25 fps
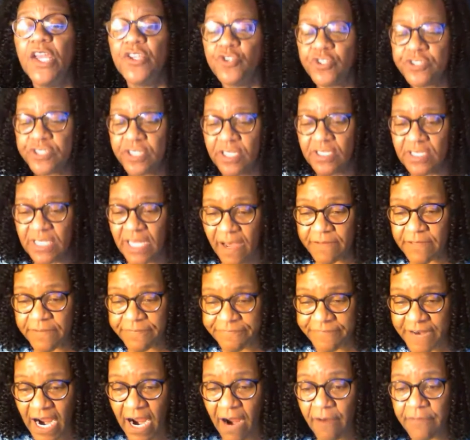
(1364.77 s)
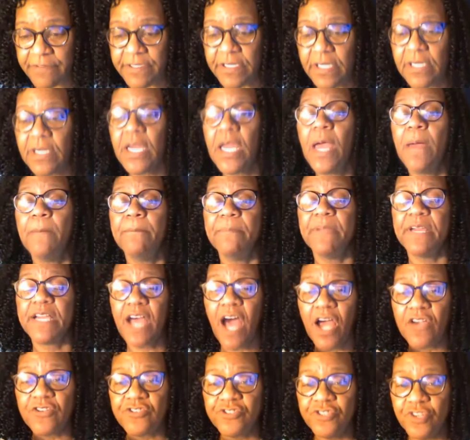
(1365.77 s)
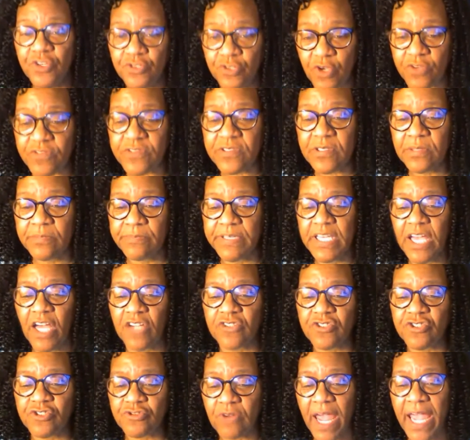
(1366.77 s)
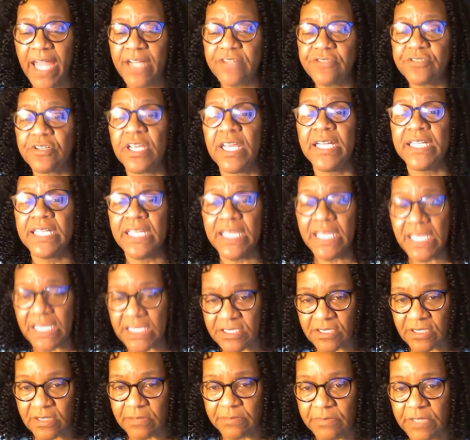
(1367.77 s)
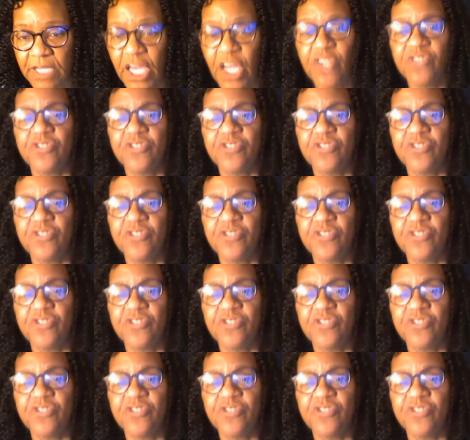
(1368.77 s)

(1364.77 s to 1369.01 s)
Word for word: you should love the foreigner because you used to be a stranger in Egypt.